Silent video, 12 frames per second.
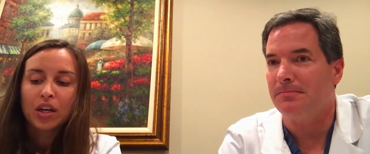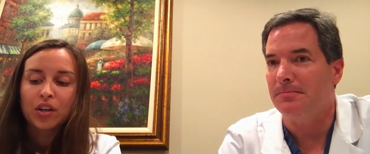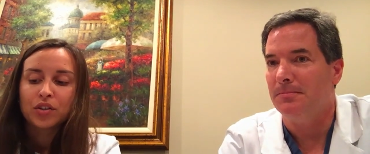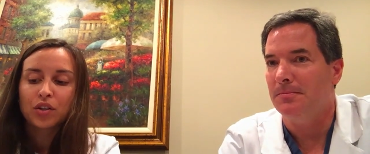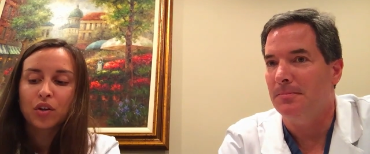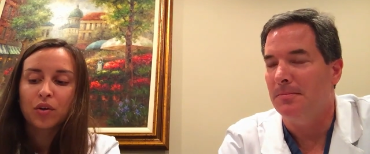
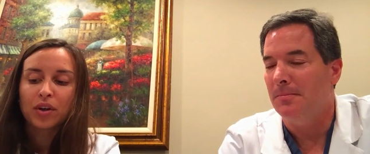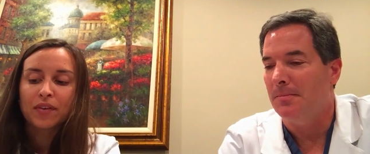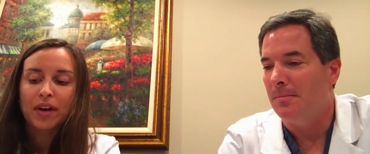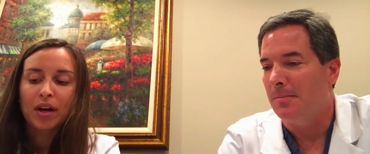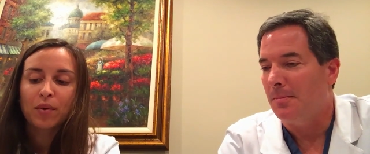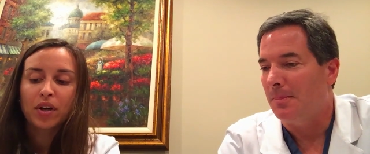Speaker 1: So
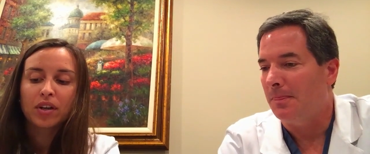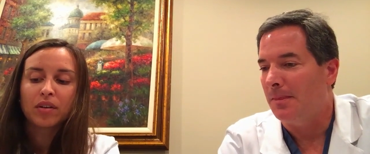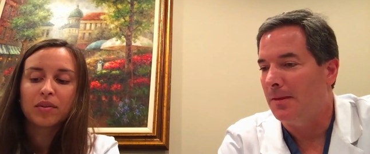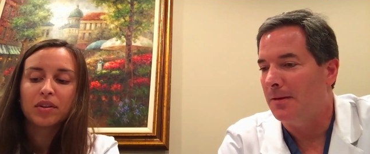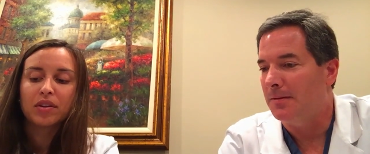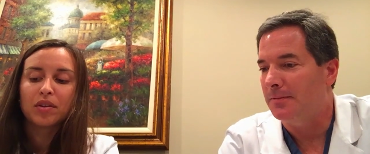if I
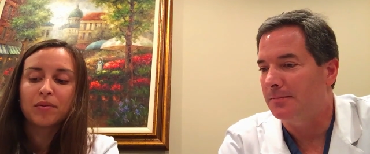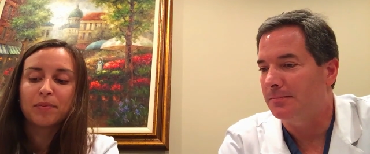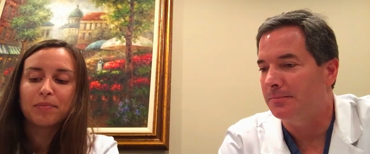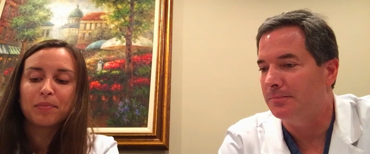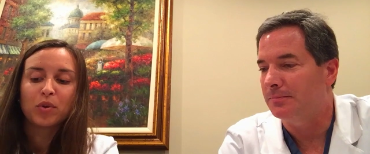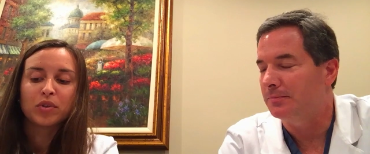wanted the
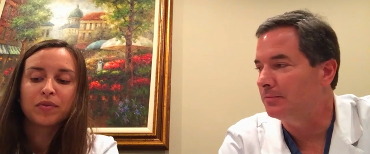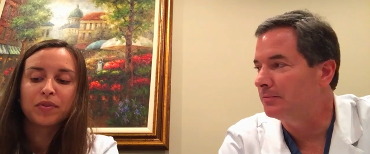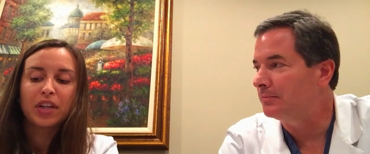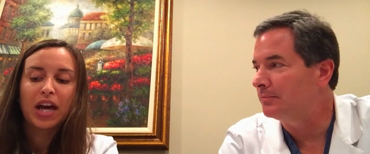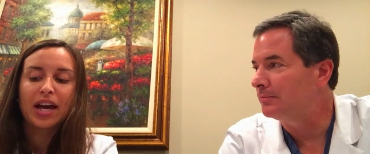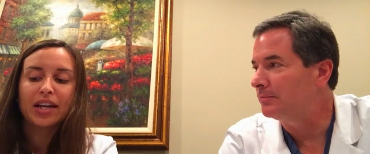most
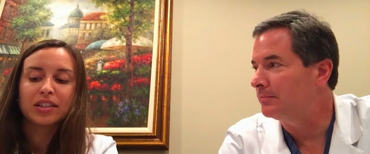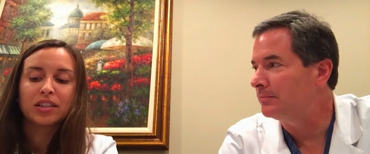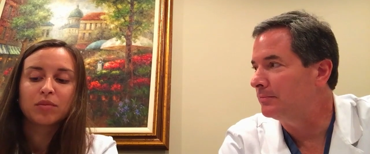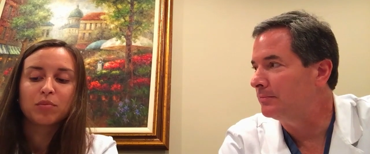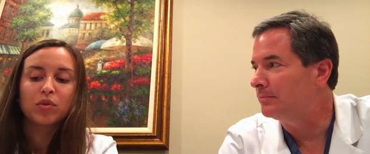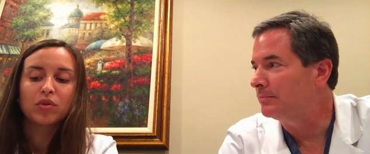flat and
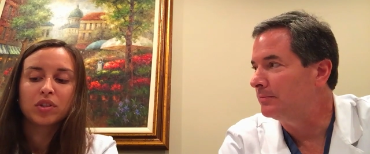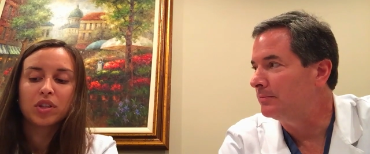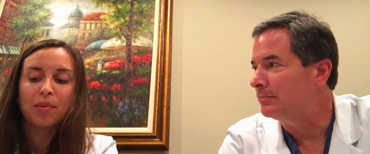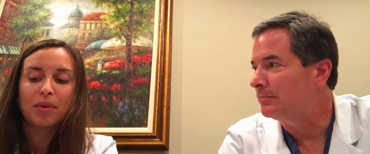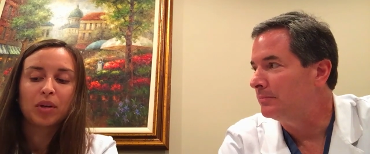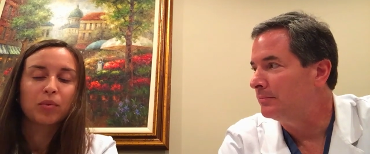smooth
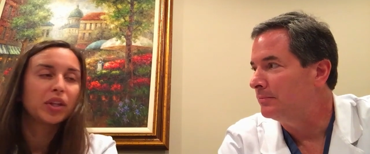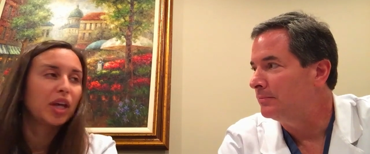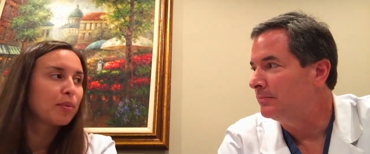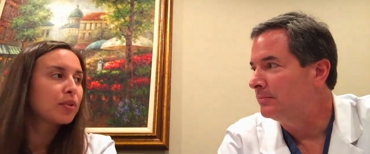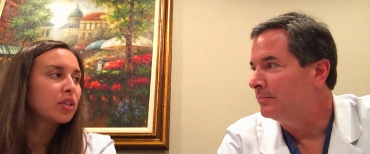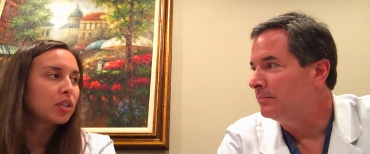stomach, would
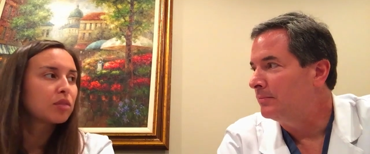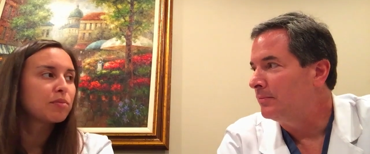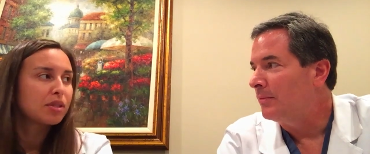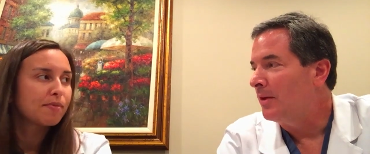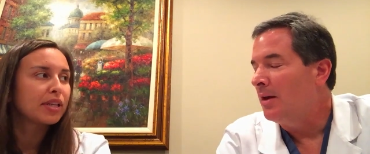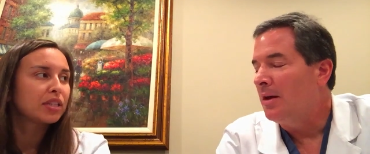liposuction
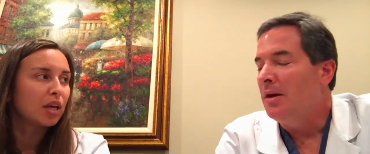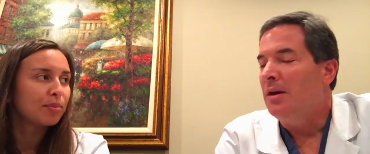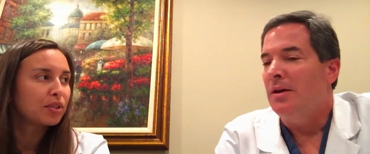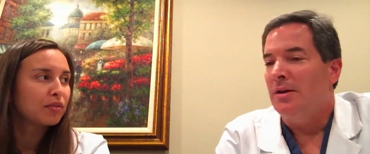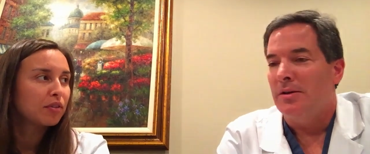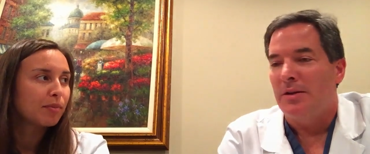be the best
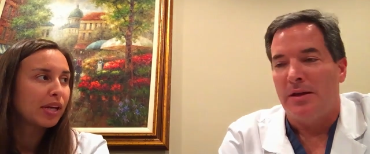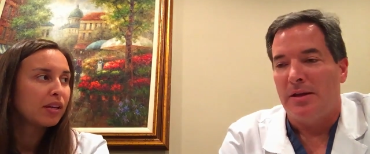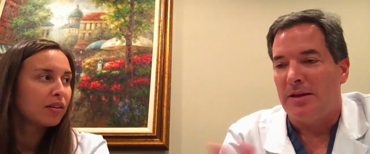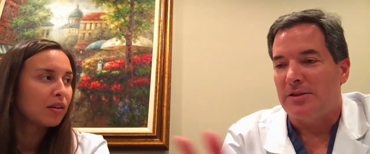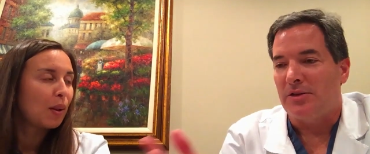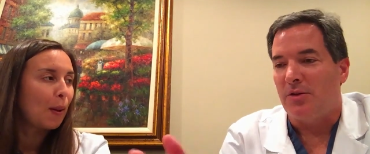option for me?
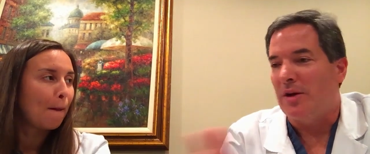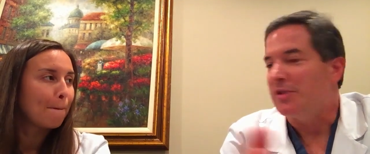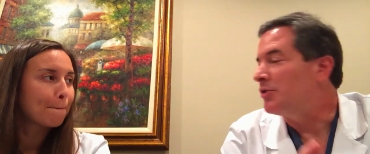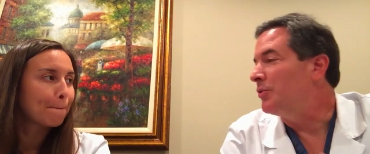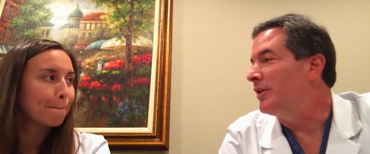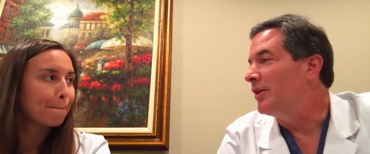
Speaker 2: That's a
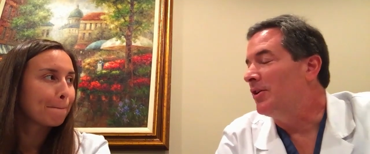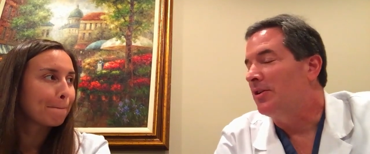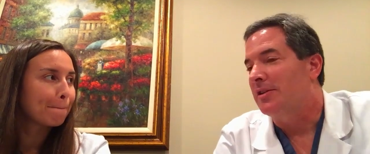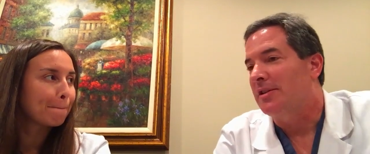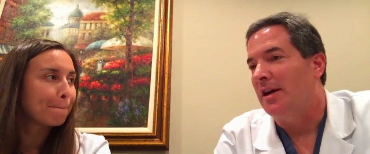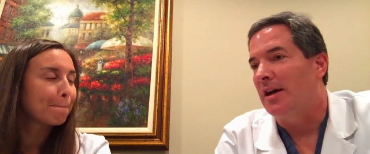question we get all
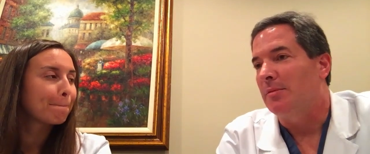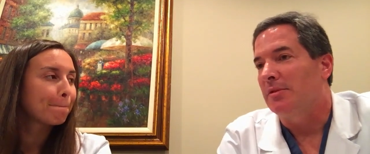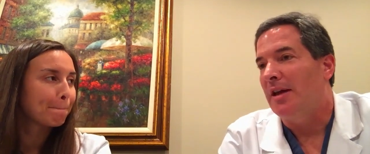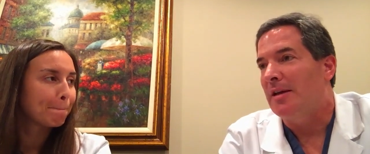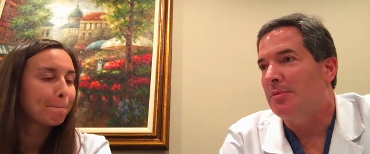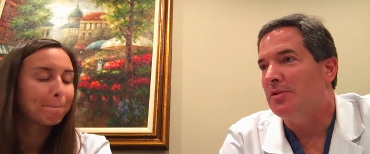the time.
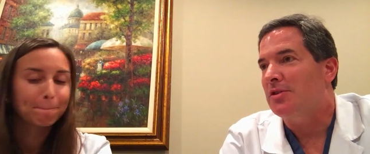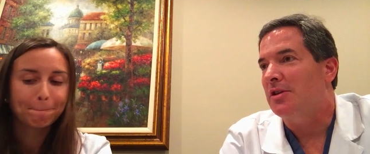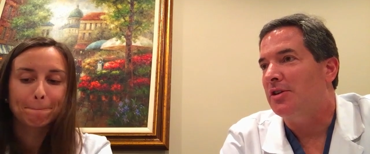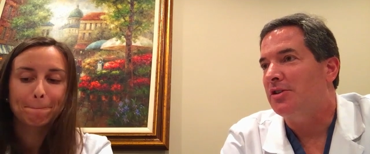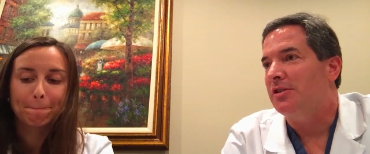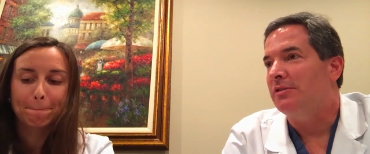
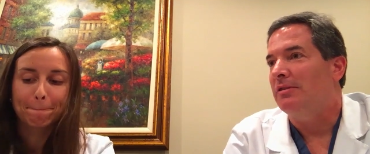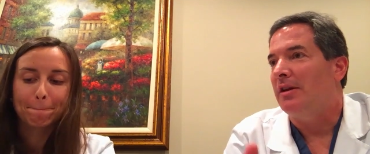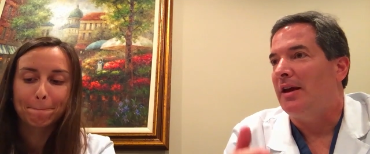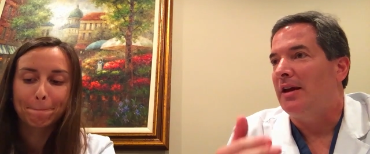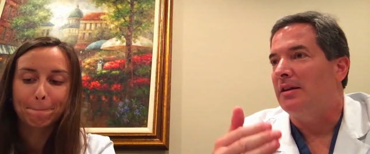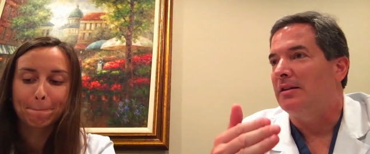
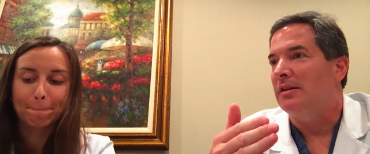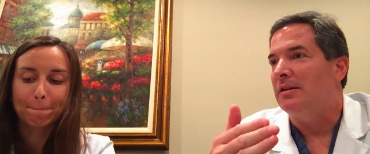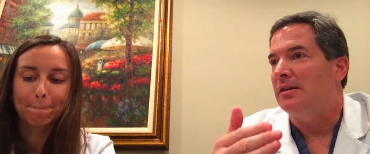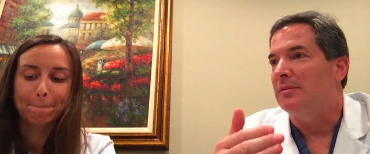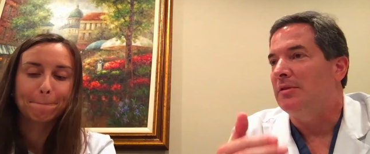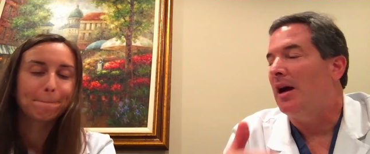Liposuction and
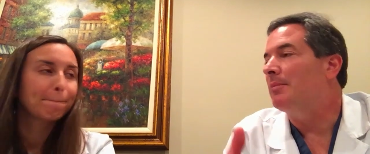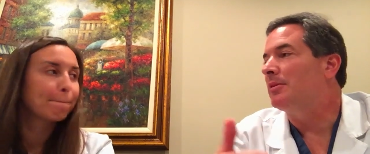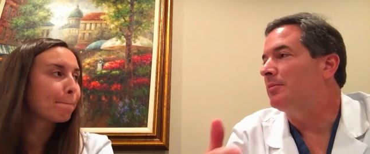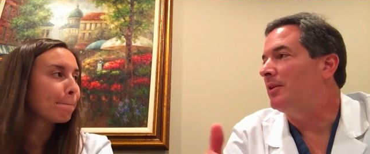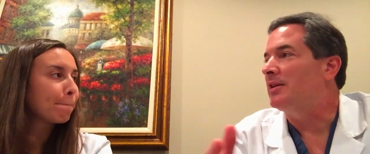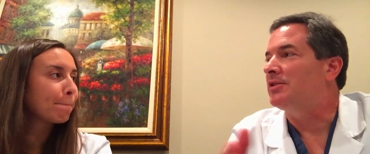
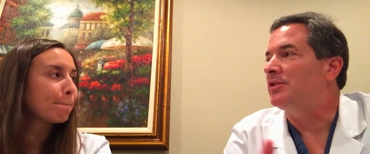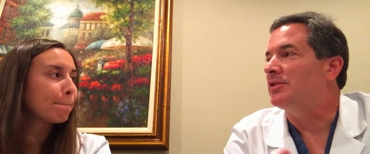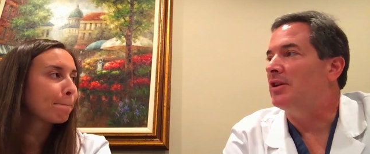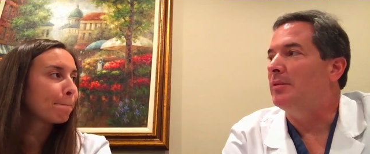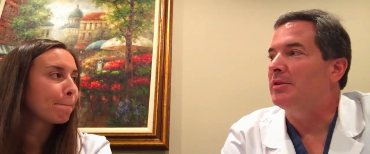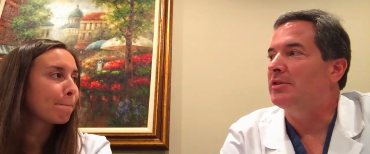abdominoplasty or
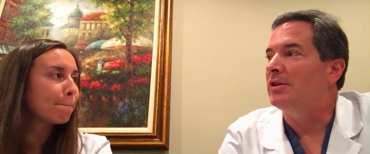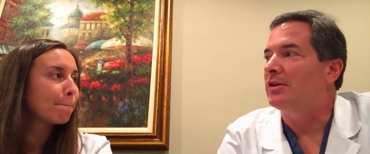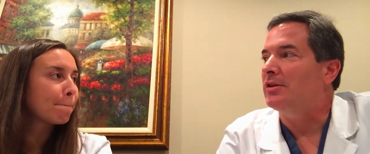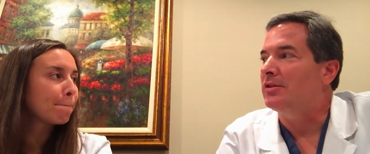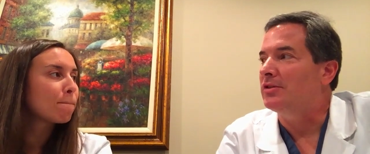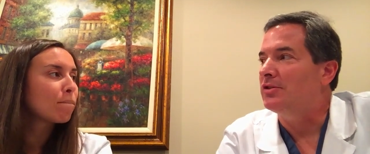tummy
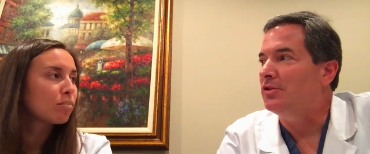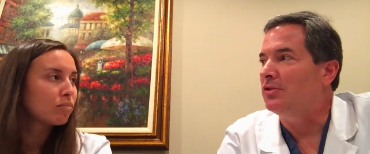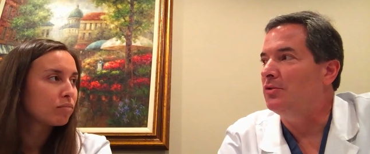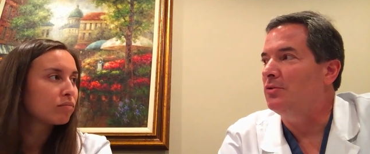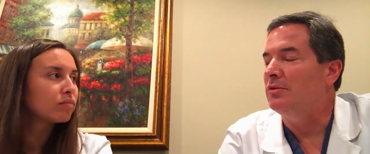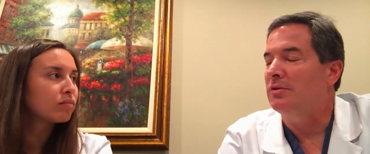tuck are the
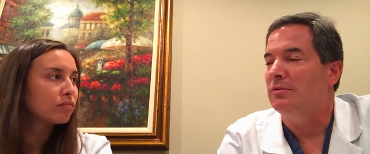two